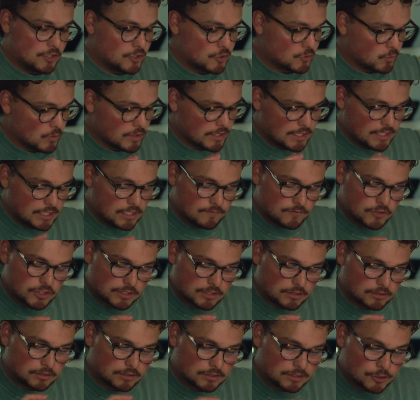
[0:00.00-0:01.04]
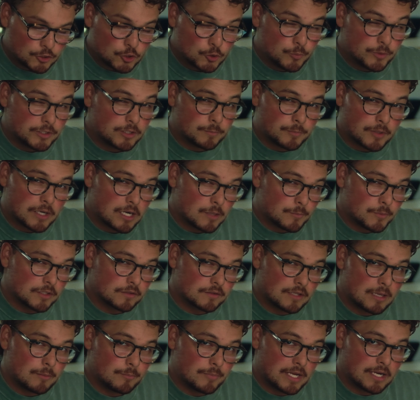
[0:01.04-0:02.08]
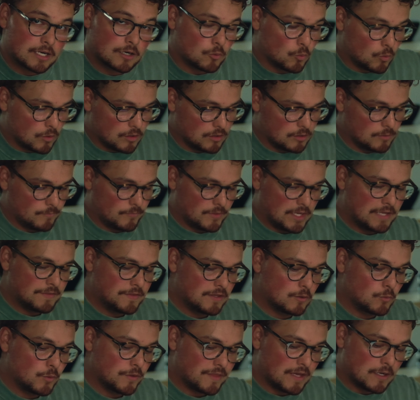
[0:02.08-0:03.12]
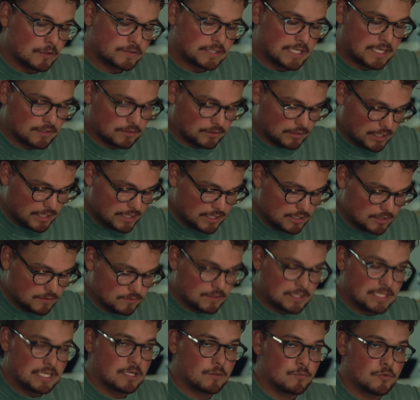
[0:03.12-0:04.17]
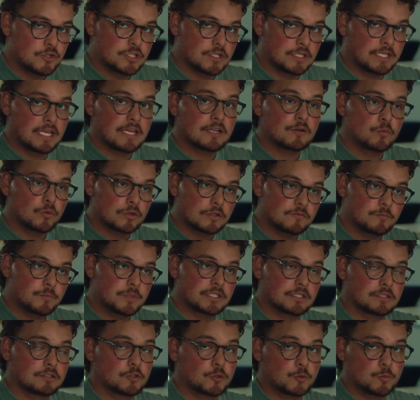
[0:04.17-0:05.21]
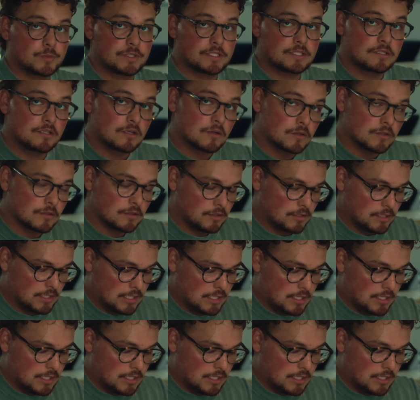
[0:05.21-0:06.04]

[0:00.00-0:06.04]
just wanted to give just a little bit of pop on that back wall. I think without that light, the image again would have been a little bit dull.